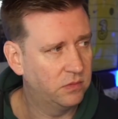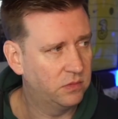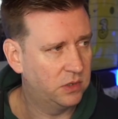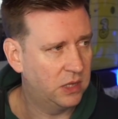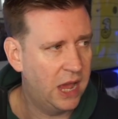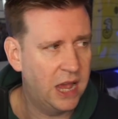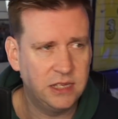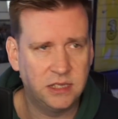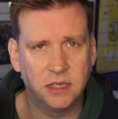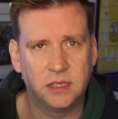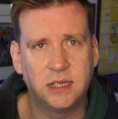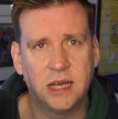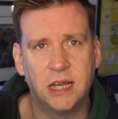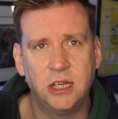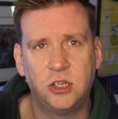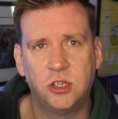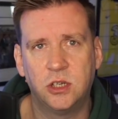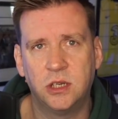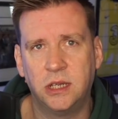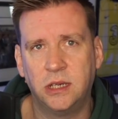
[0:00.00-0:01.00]

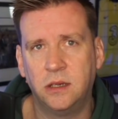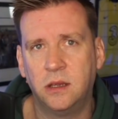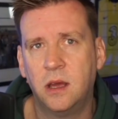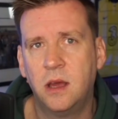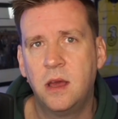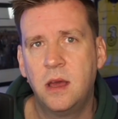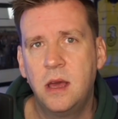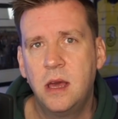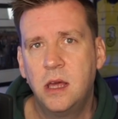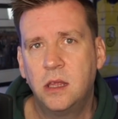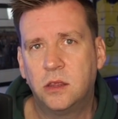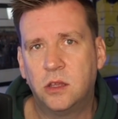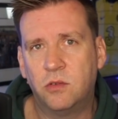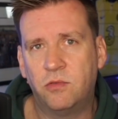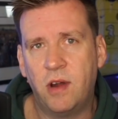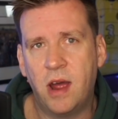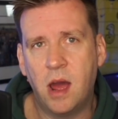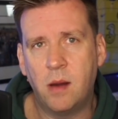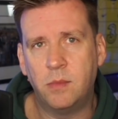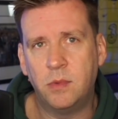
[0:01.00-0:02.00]
Hesitation in the
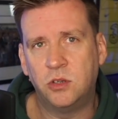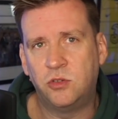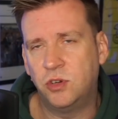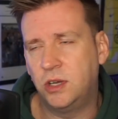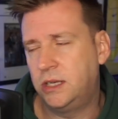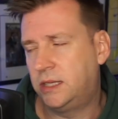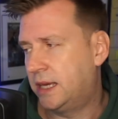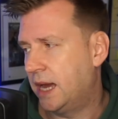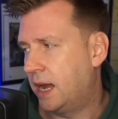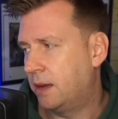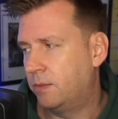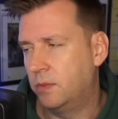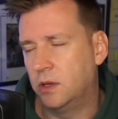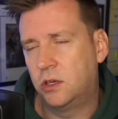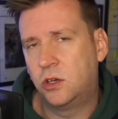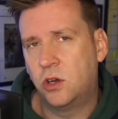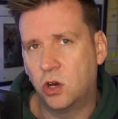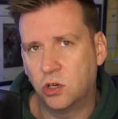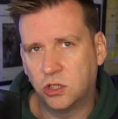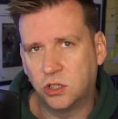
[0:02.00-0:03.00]
Real Madrid game that
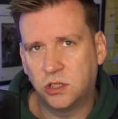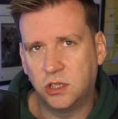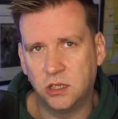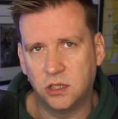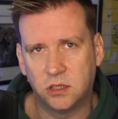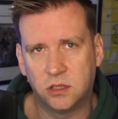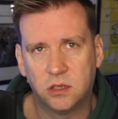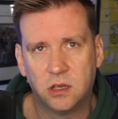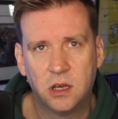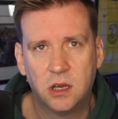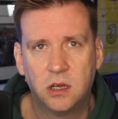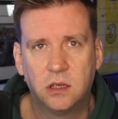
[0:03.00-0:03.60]
cost us